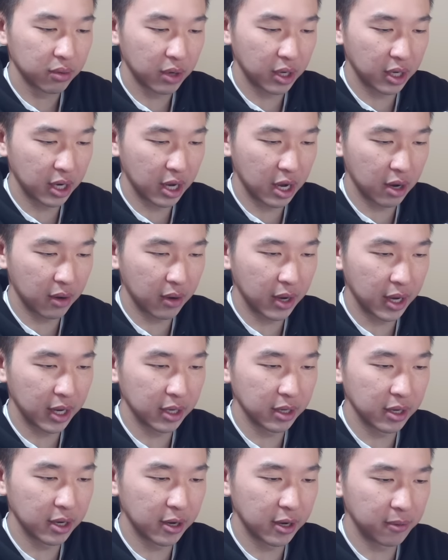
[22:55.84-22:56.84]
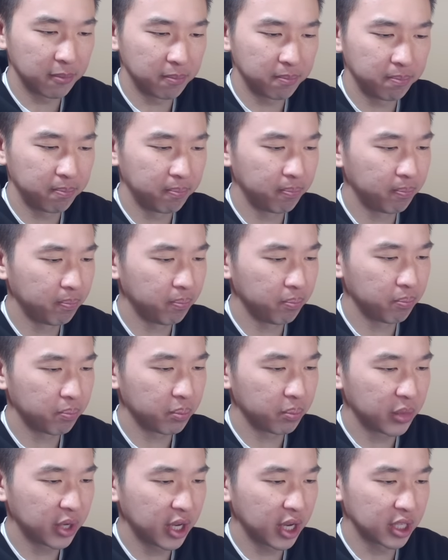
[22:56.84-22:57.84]
right now, and um,
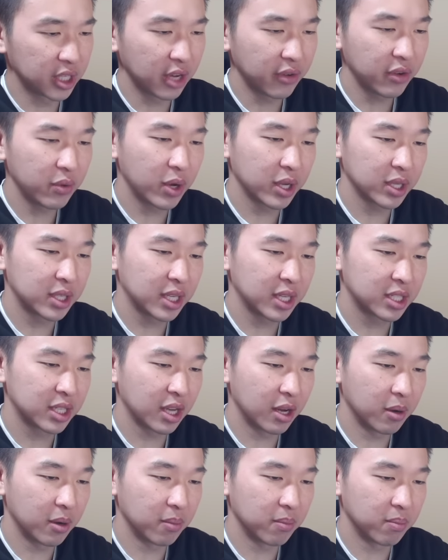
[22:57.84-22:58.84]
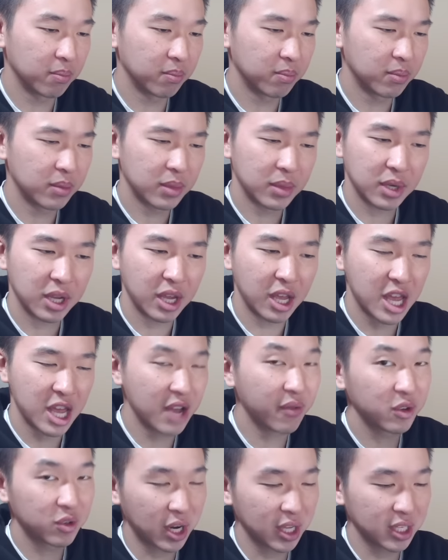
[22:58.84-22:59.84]
yeah, definitely want to see some
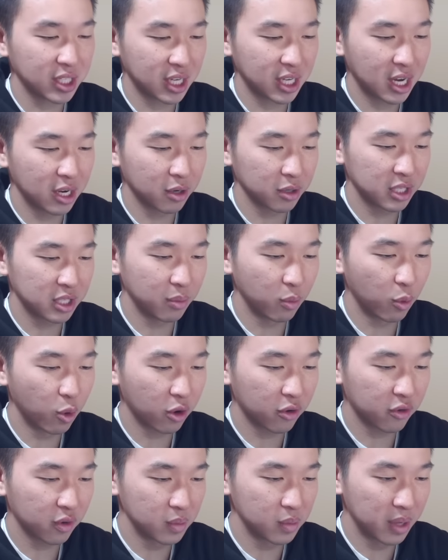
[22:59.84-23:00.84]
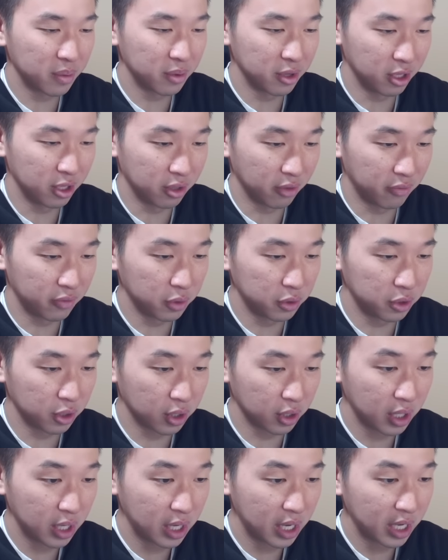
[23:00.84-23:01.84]
if we try this again or see more from them in the
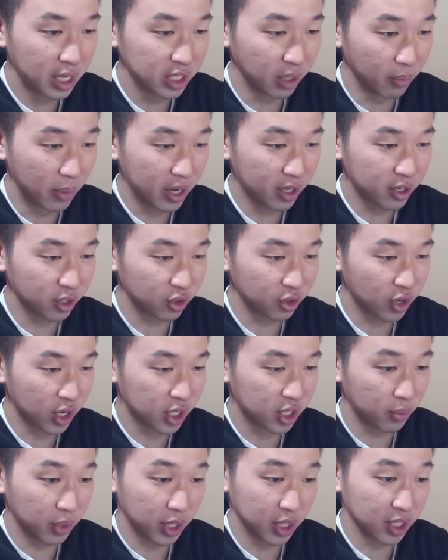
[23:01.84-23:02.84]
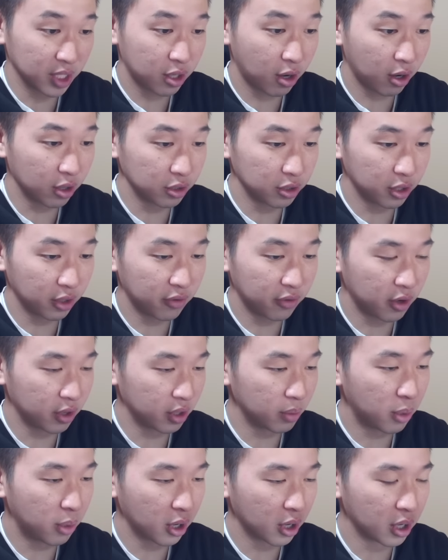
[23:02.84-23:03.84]
future. Some better construction because this card is literally
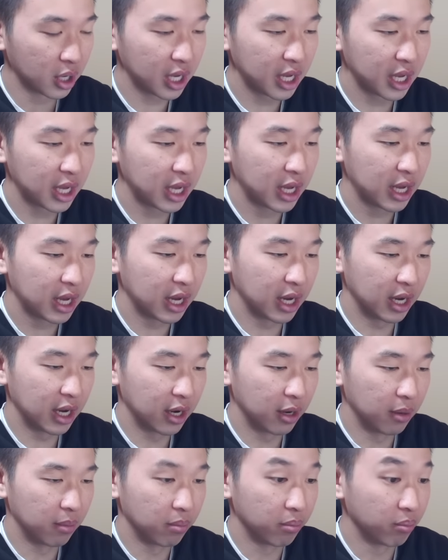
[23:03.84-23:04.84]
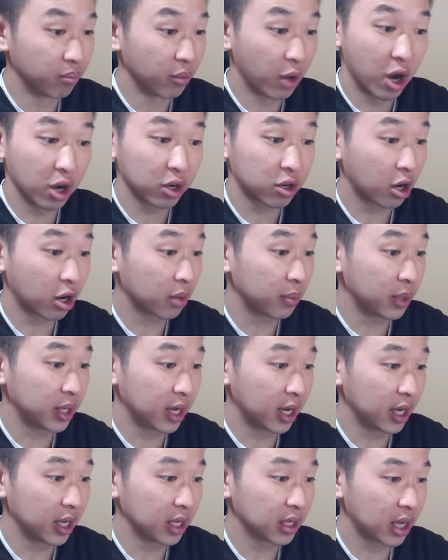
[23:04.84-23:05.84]
falling apart. Um, on card be
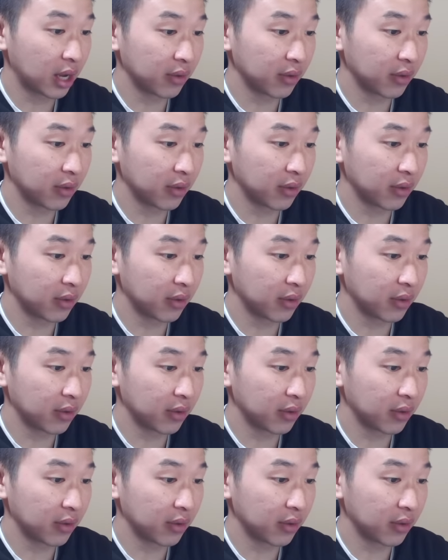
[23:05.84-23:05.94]
nice,